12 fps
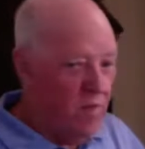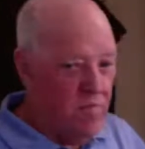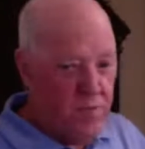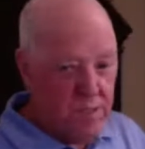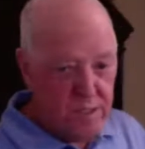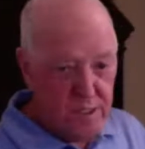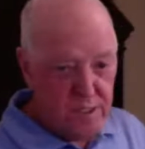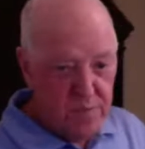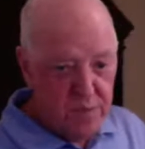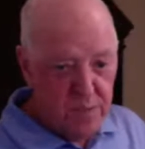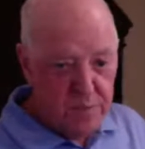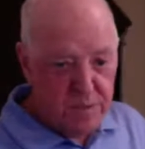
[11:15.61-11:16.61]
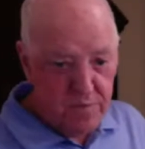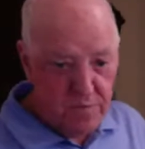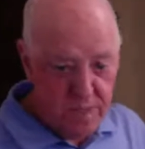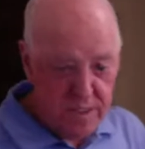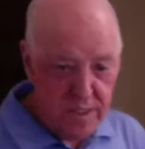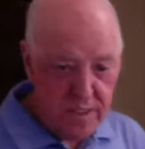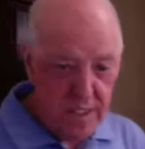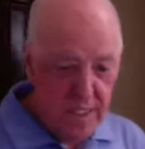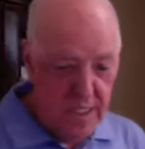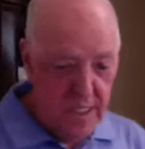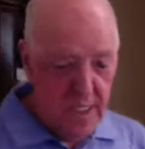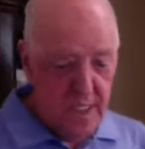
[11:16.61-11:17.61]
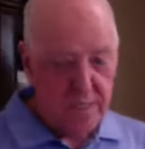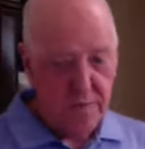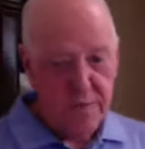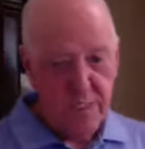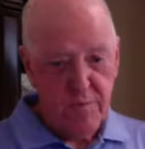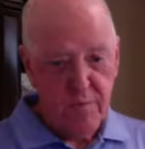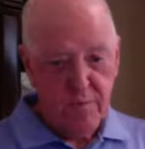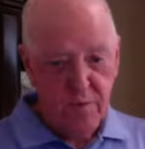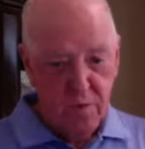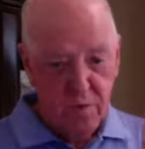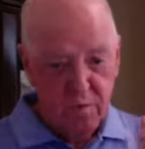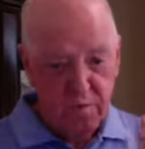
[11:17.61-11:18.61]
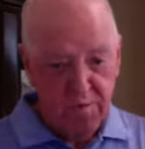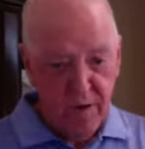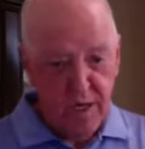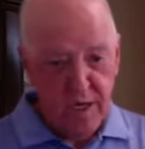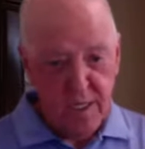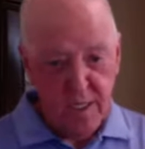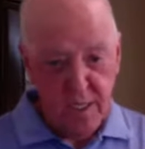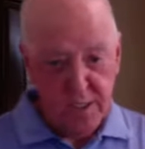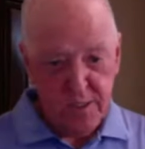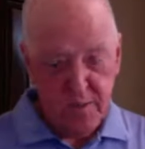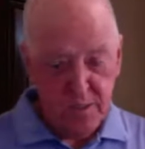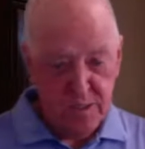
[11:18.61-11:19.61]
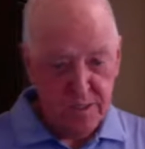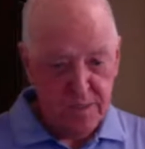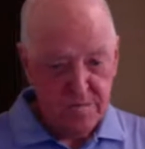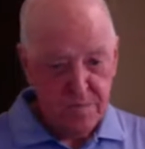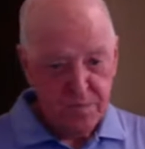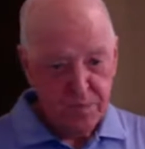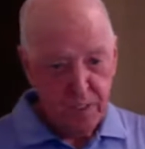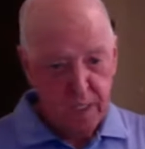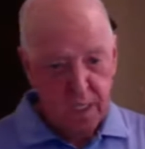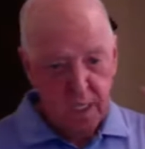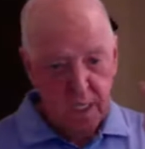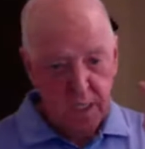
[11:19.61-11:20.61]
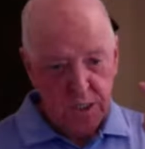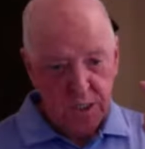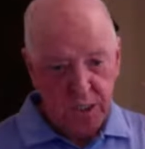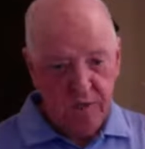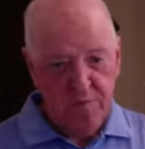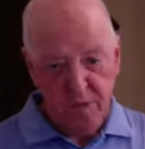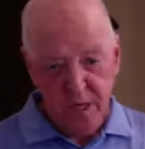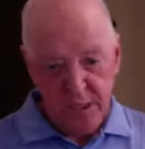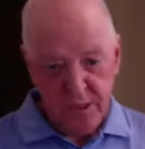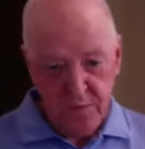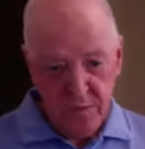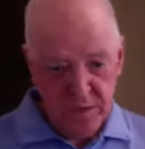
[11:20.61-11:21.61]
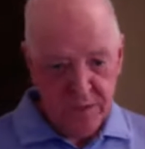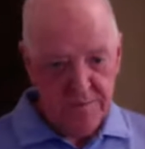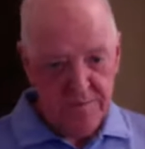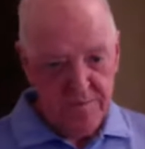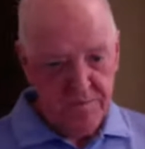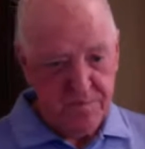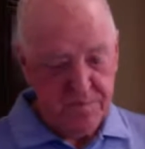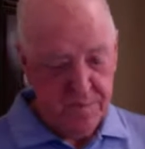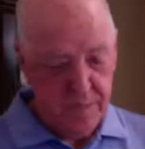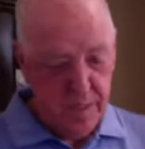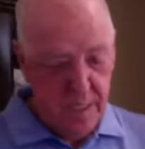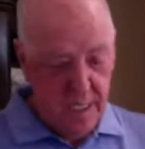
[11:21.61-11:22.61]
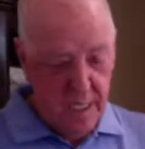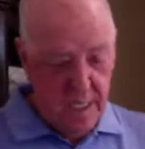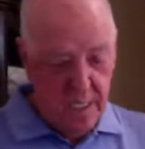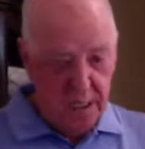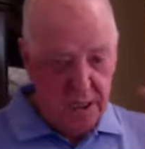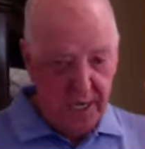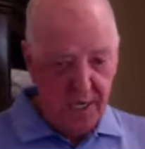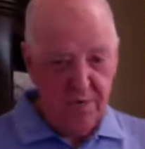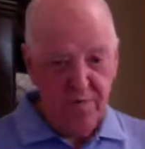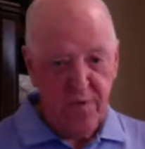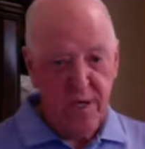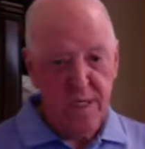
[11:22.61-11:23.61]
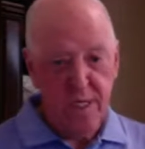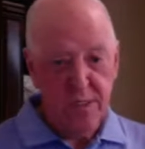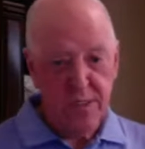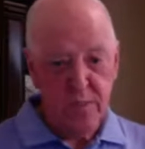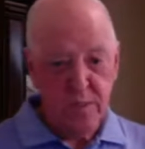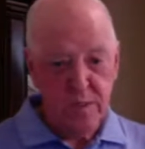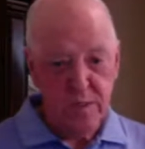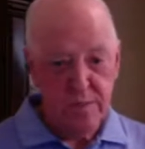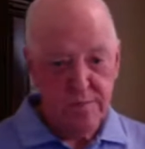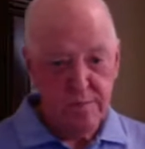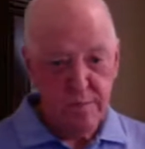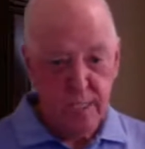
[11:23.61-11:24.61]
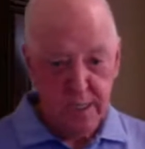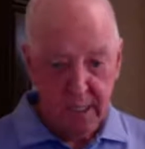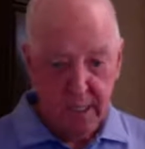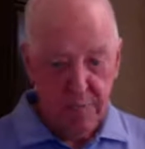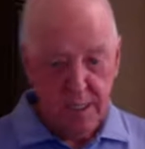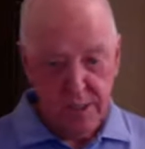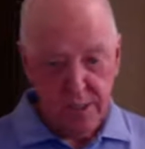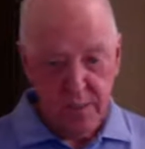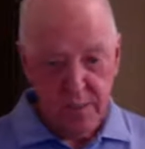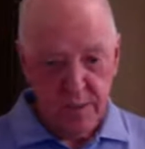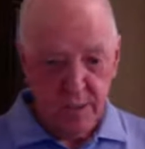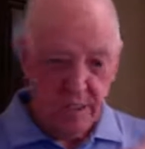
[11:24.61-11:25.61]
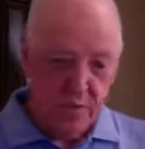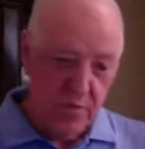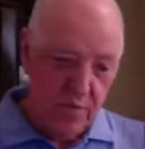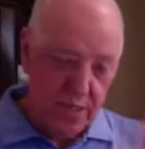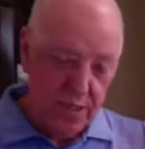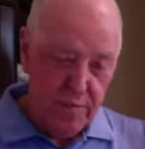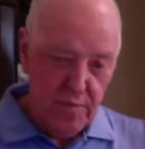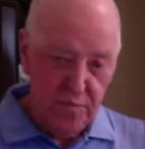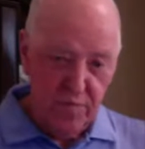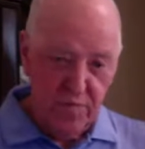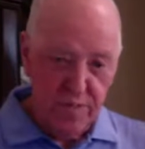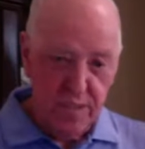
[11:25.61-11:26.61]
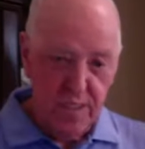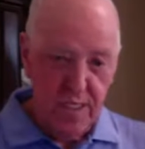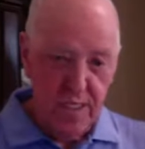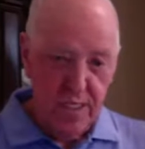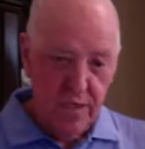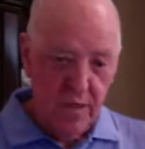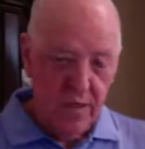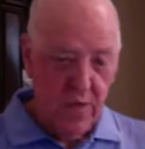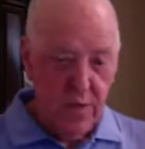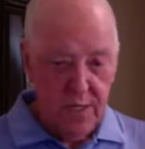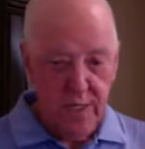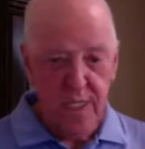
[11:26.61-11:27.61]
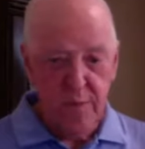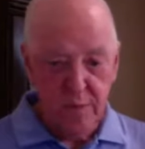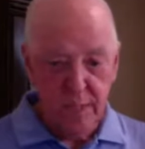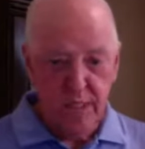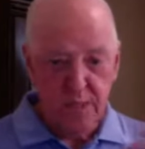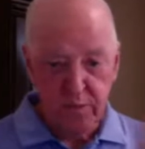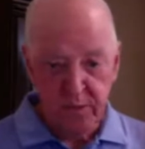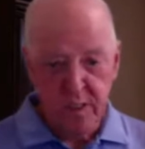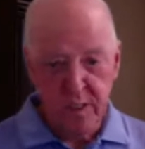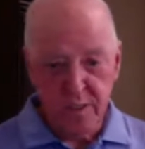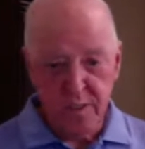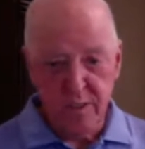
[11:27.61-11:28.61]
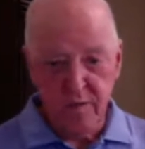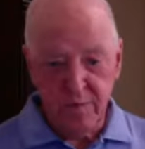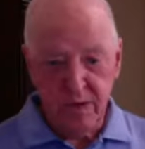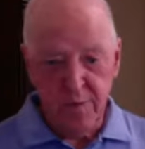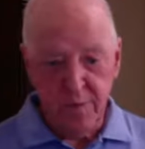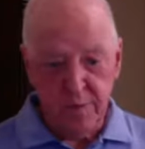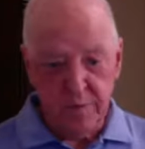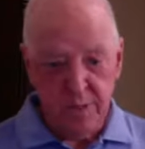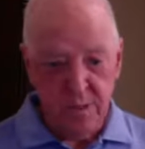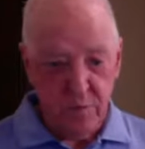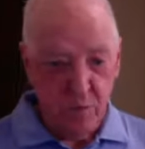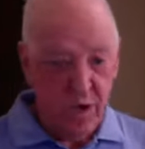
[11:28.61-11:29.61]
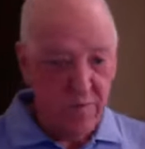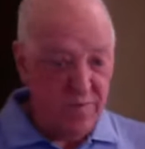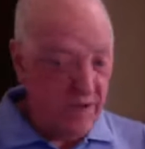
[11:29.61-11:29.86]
of business. The purpose of business, as I've said before, find customers, serve customers, satisfy customers, and keep customers. And as we mentioned previously, the only way to keep a customer is to develop them. So the why